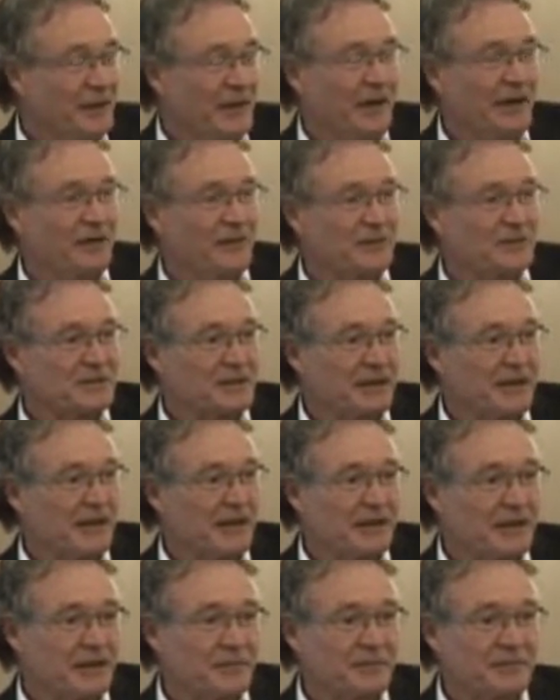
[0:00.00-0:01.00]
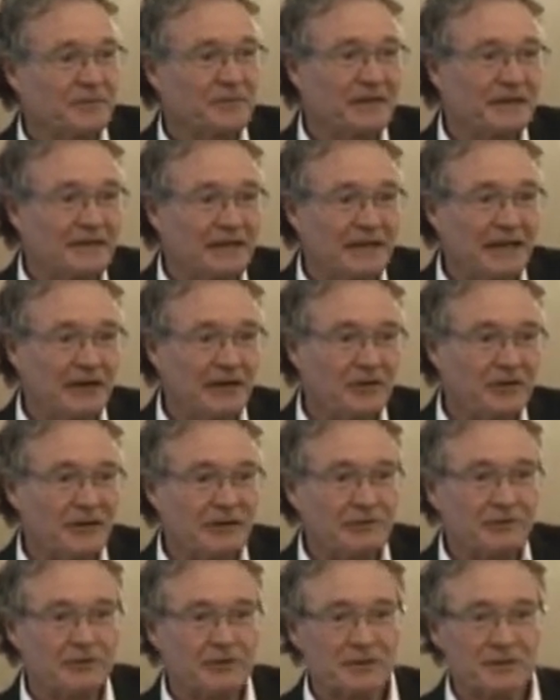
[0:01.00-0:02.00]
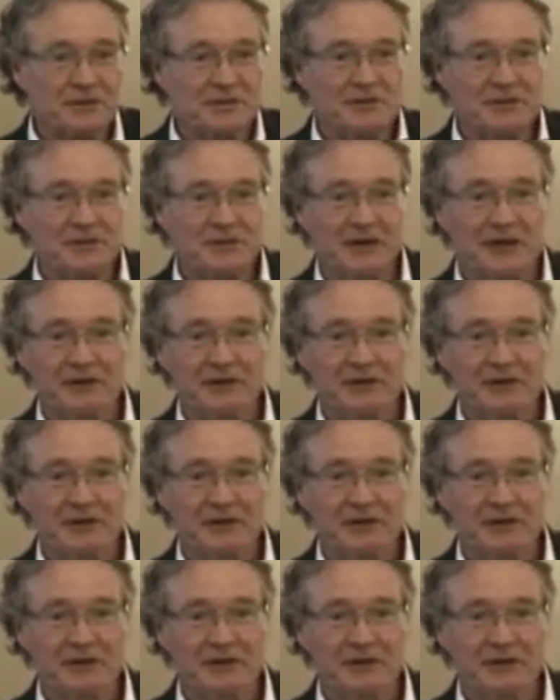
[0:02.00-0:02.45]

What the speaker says: was a guy named Kerry Ferguson.